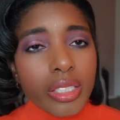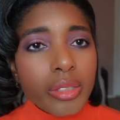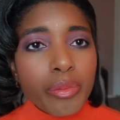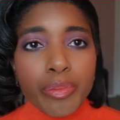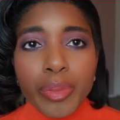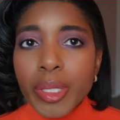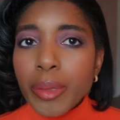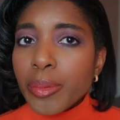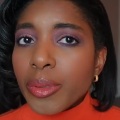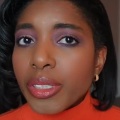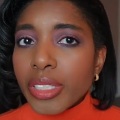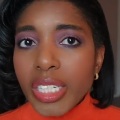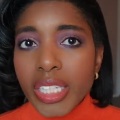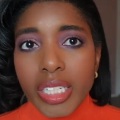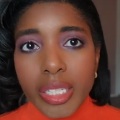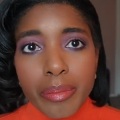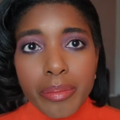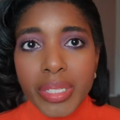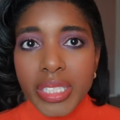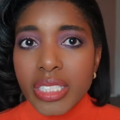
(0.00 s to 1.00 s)
people are
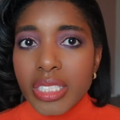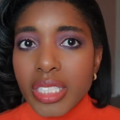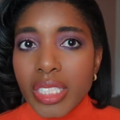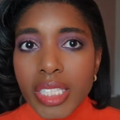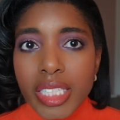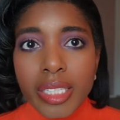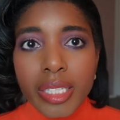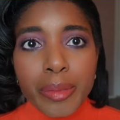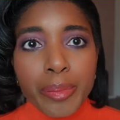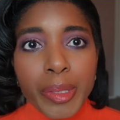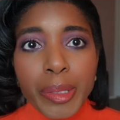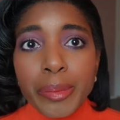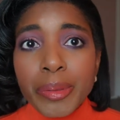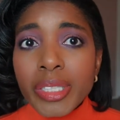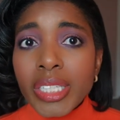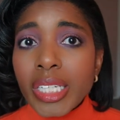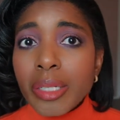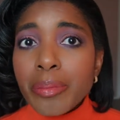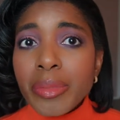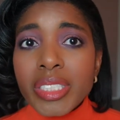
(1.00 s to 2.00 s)
getting missed.
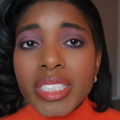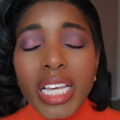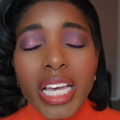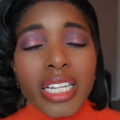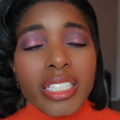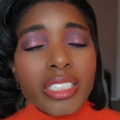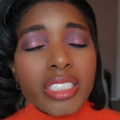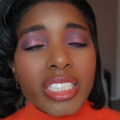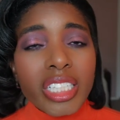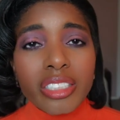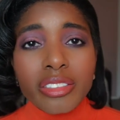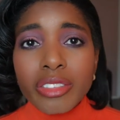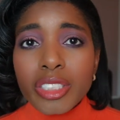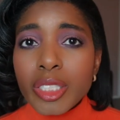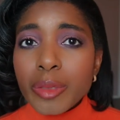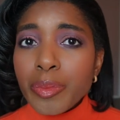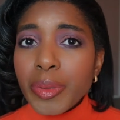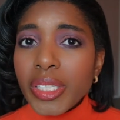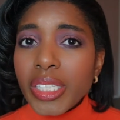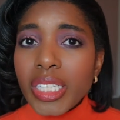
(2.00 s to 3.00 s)
And generally
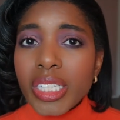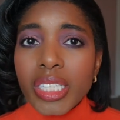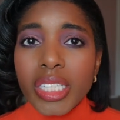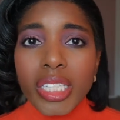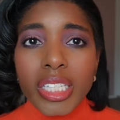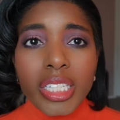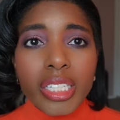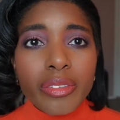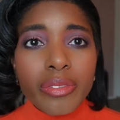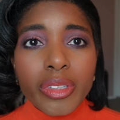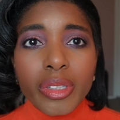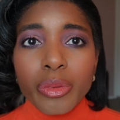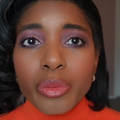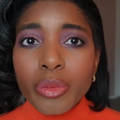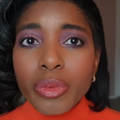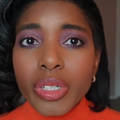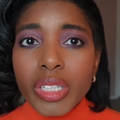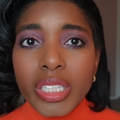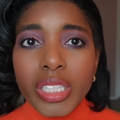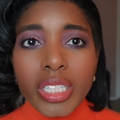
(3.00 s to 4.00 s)
speaking,
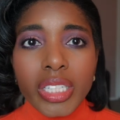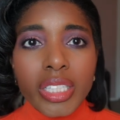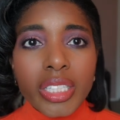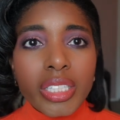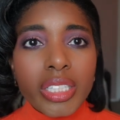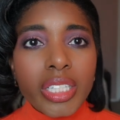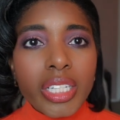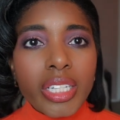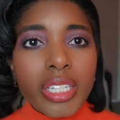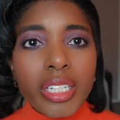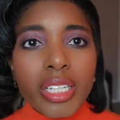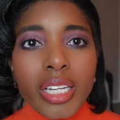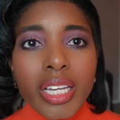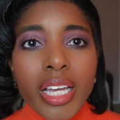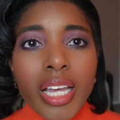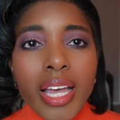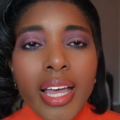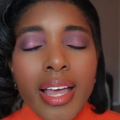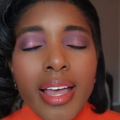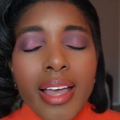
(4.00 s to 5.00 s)
even
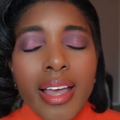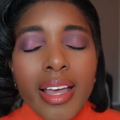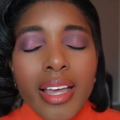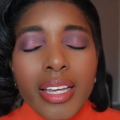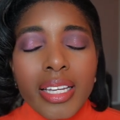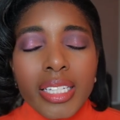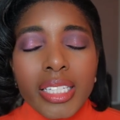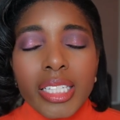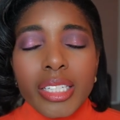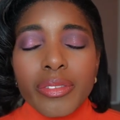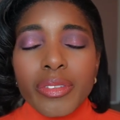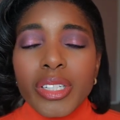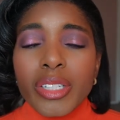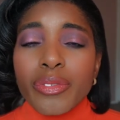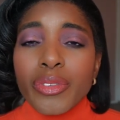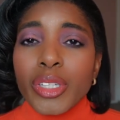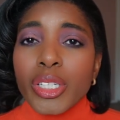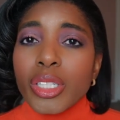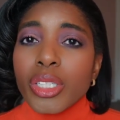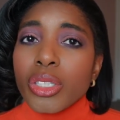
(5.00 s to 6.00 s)

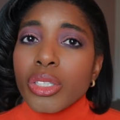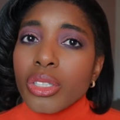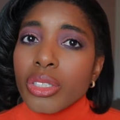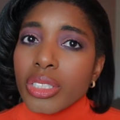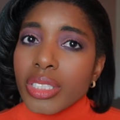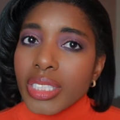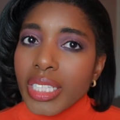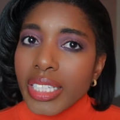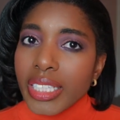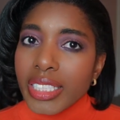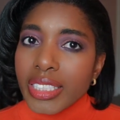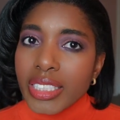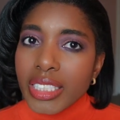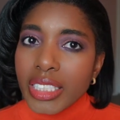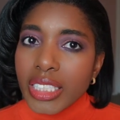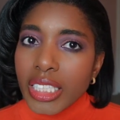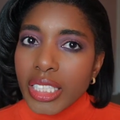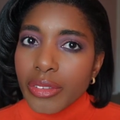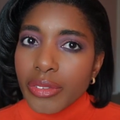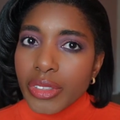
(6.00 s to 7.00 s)
if it looks like it's
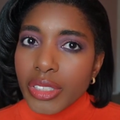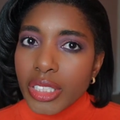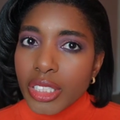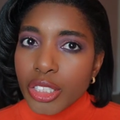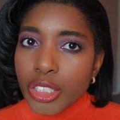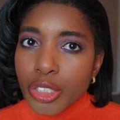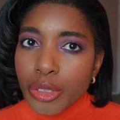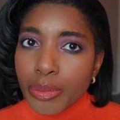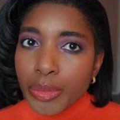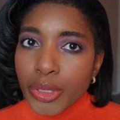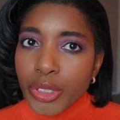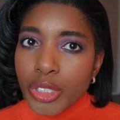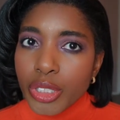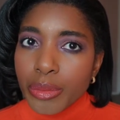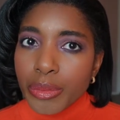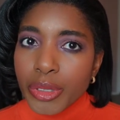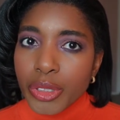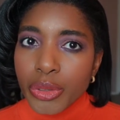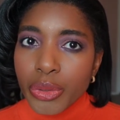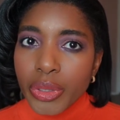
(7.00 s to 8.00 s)
an even
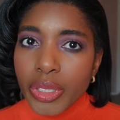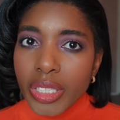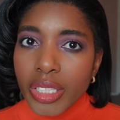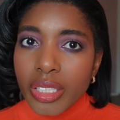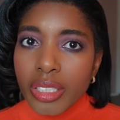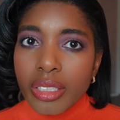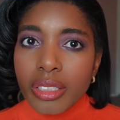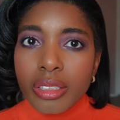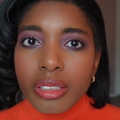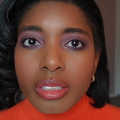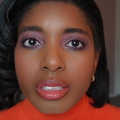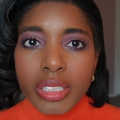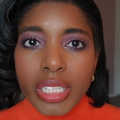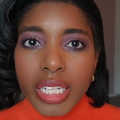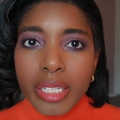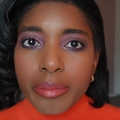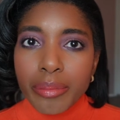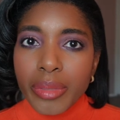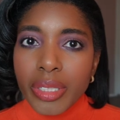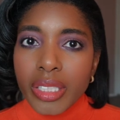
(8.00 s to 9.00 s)
distribution between
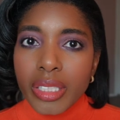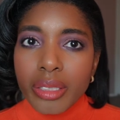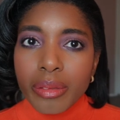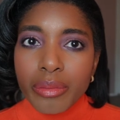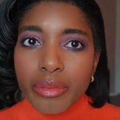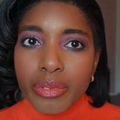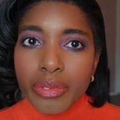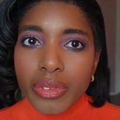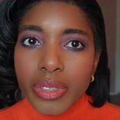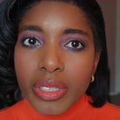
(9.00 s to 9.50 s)
light, medium,